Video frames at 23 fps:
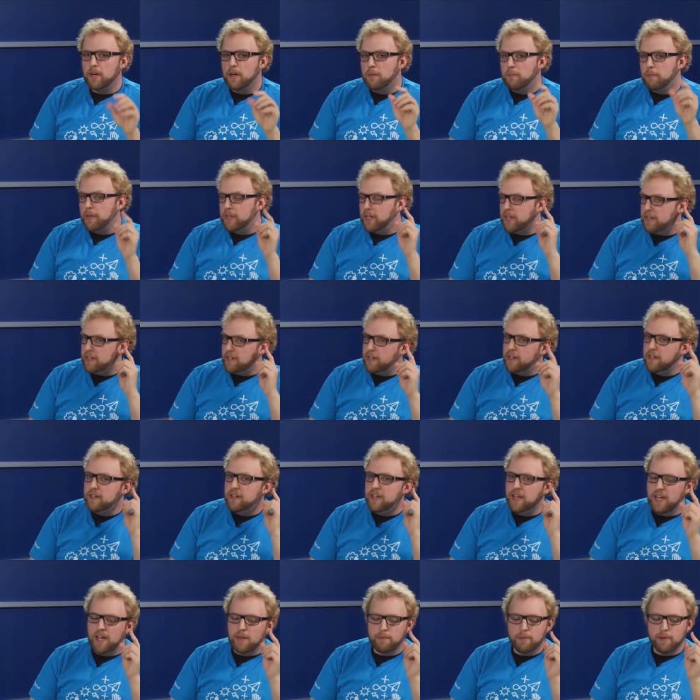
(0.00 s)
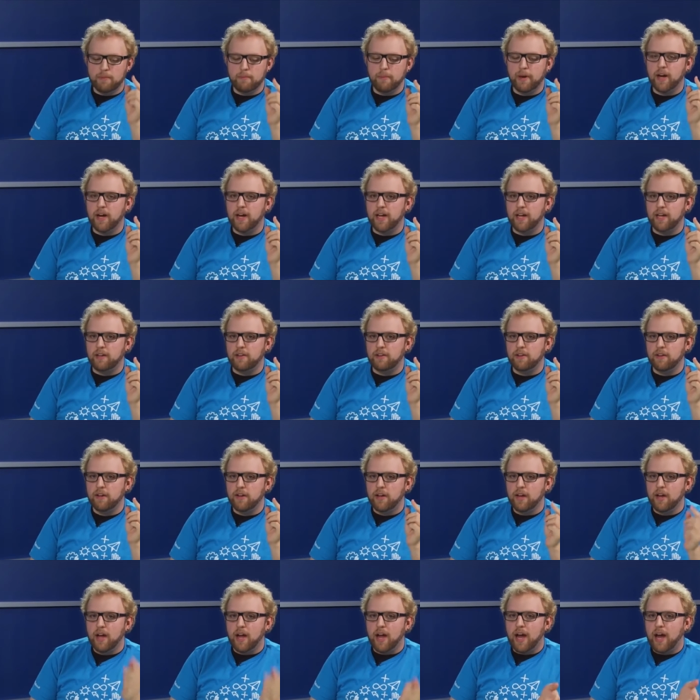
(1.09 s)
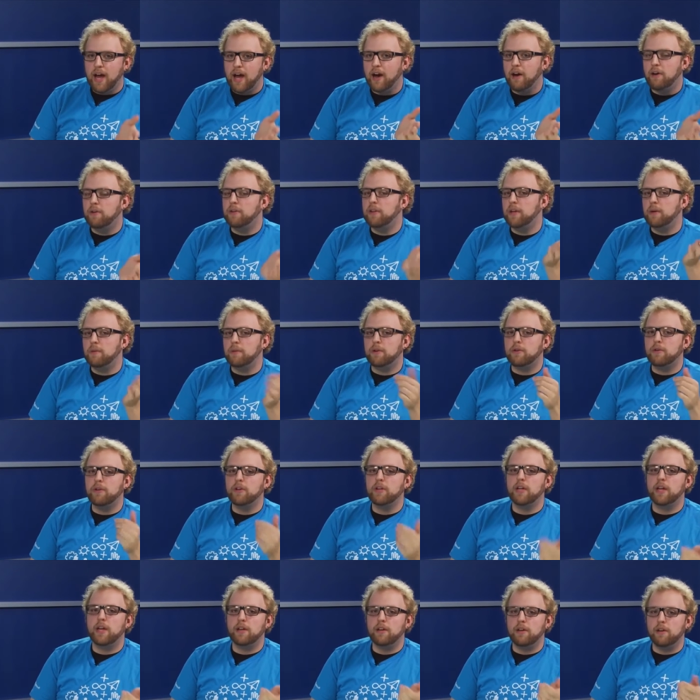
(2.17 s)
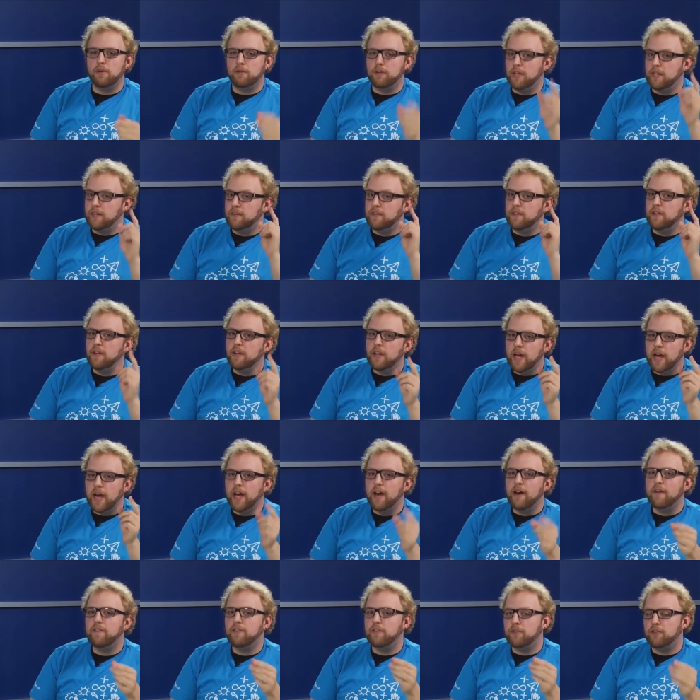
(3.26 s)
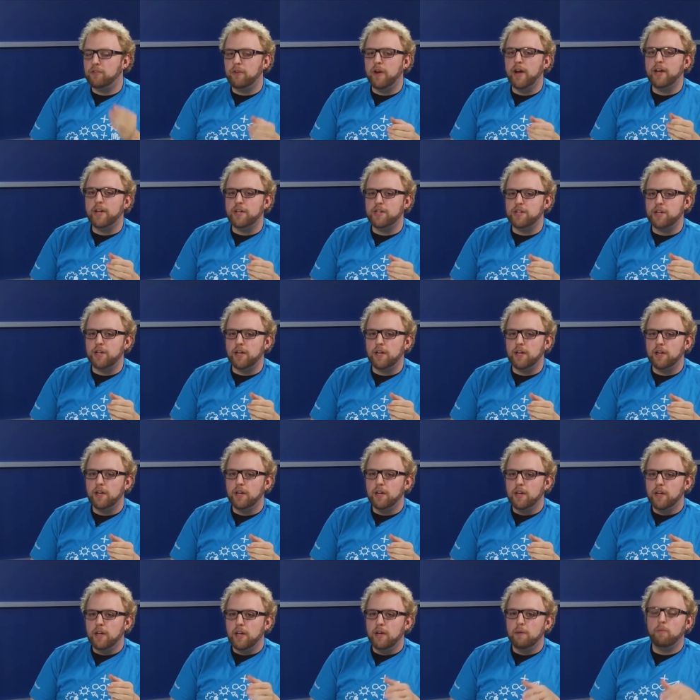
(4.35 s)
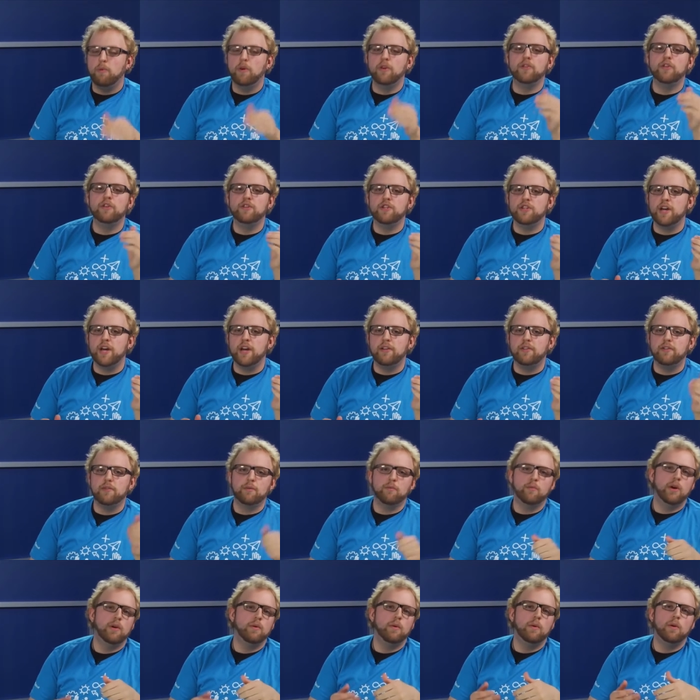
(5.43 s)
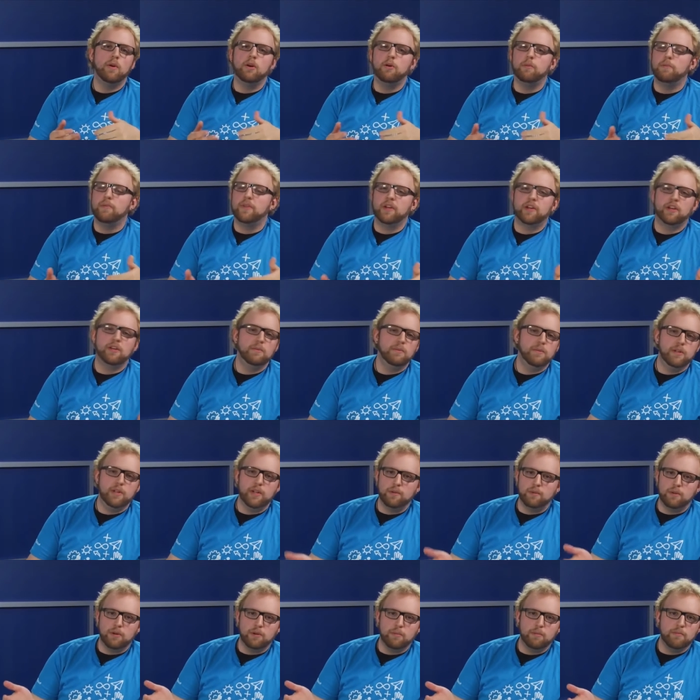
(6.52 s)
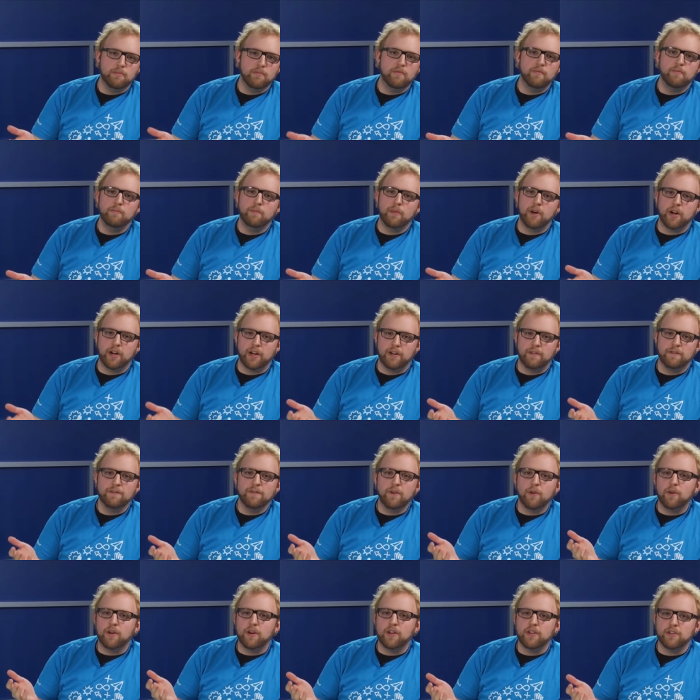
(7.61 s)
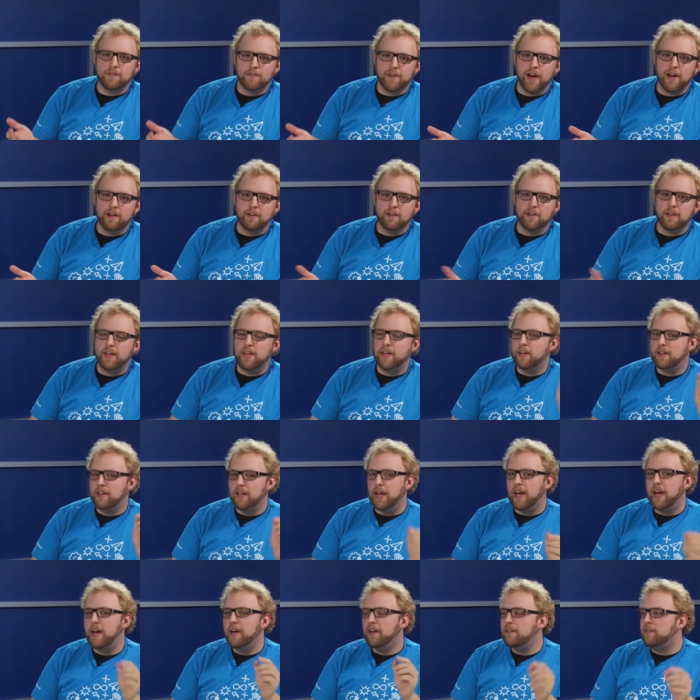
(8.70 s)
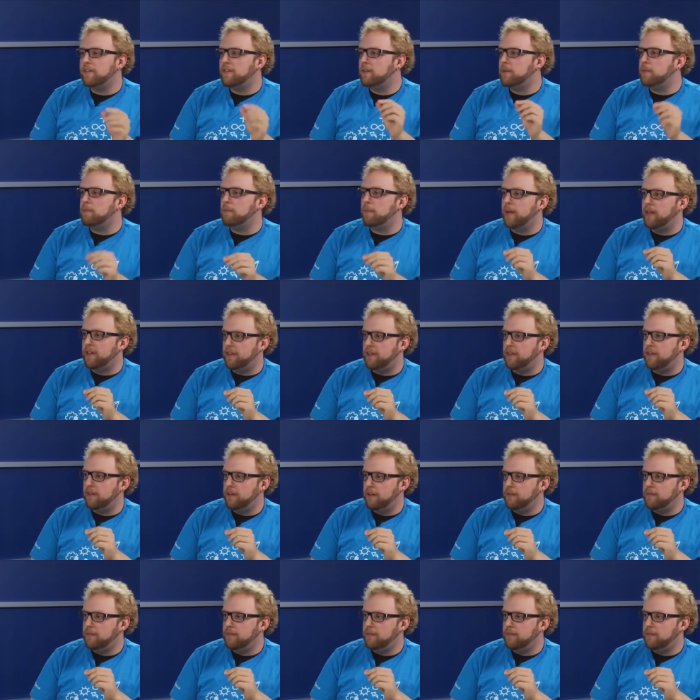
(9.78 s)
But they did keep in mind how they were going to get known. They did have a strategy. It wasn't just, well, we'll hope the community will market for us virally. They had some method.